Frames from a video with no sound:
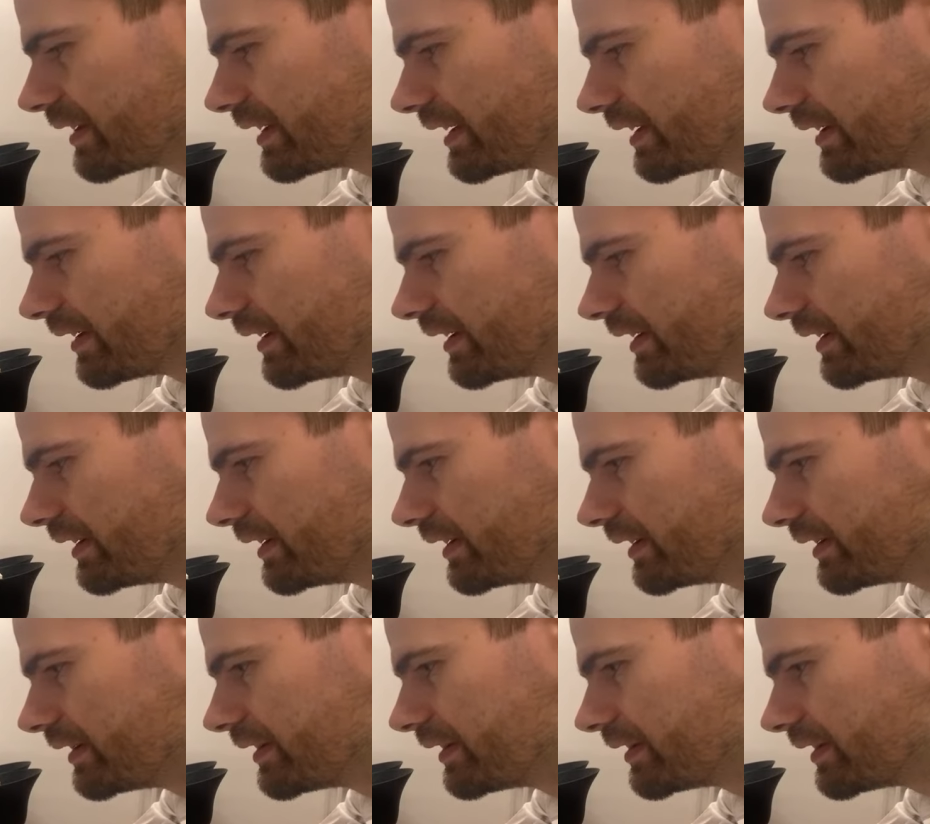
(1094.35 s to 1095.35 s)
and
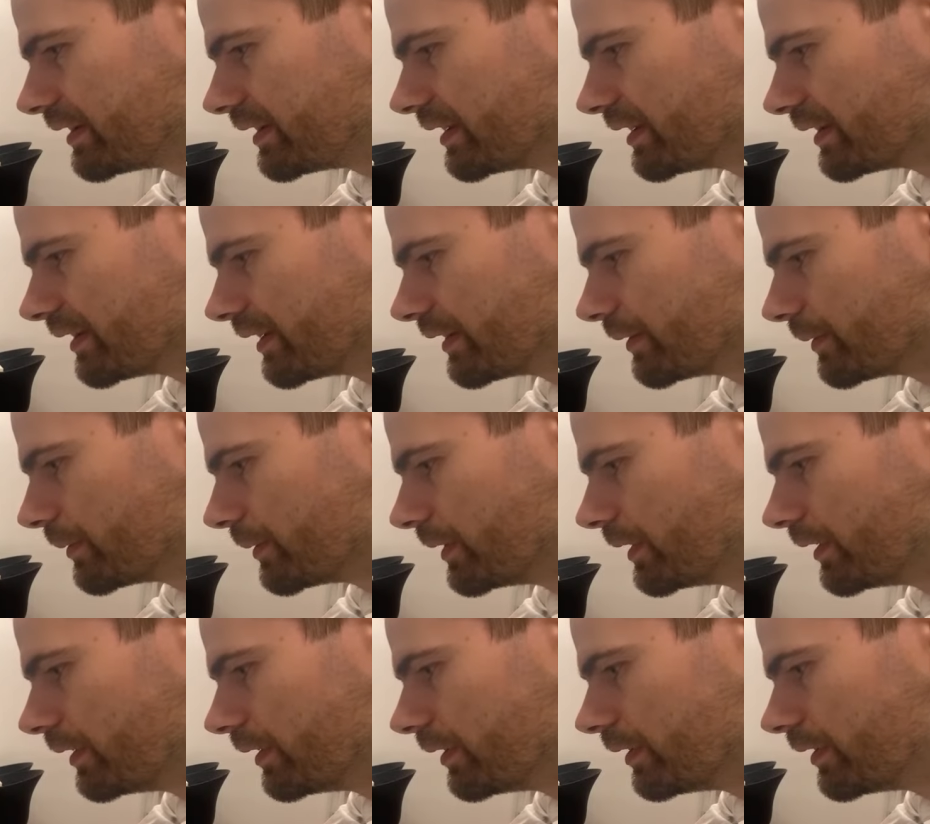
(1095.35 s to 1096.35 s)
they see that as
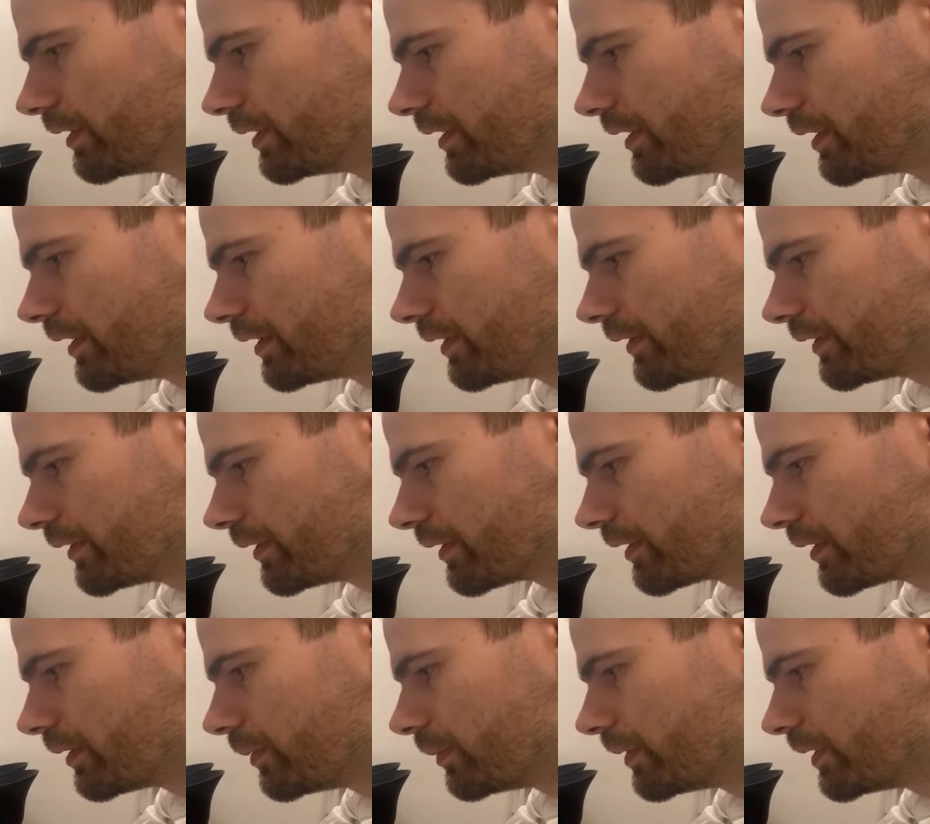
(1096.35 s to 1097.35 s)
well. So
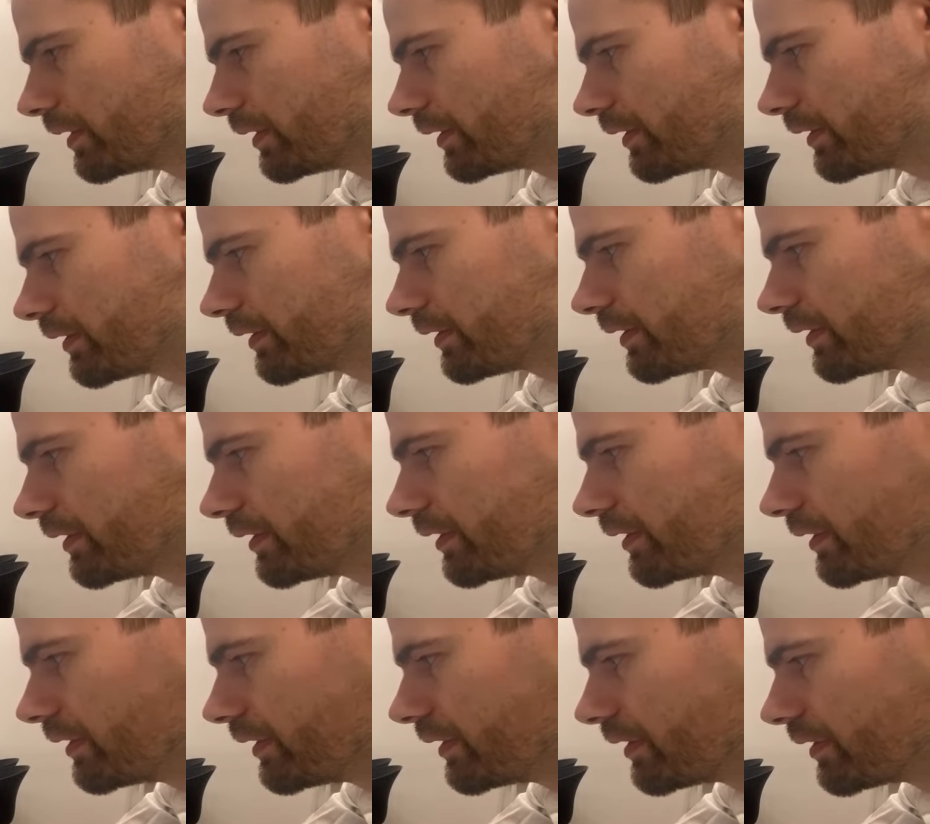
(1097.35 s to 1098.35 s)
Command
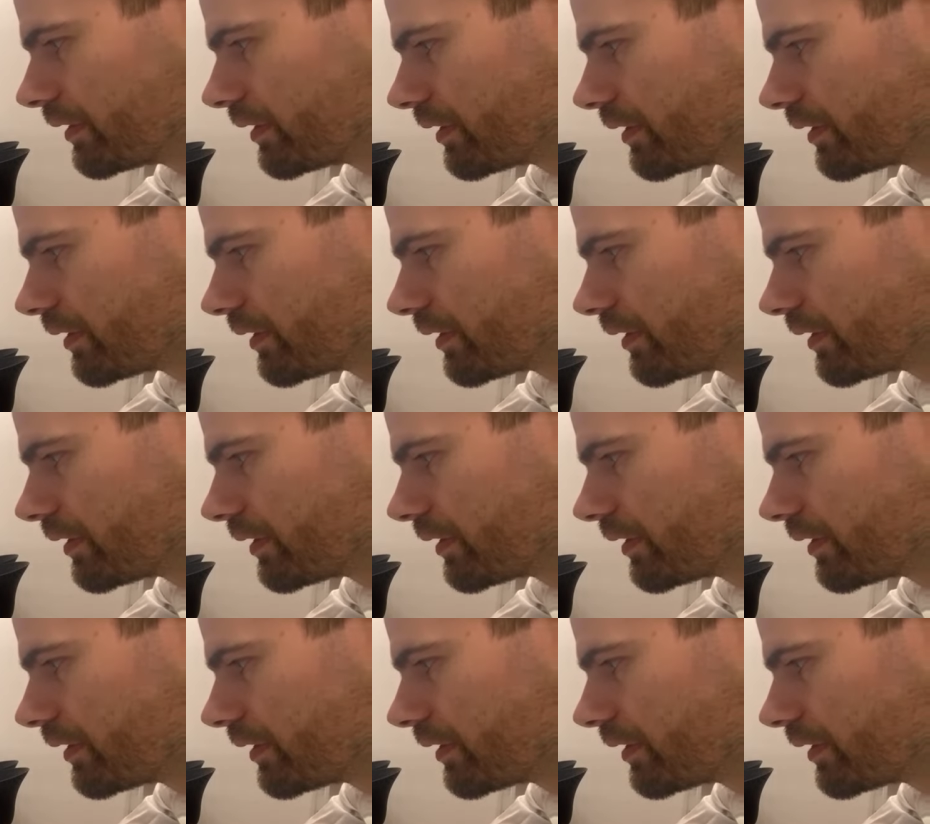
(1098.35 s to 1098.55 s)
C,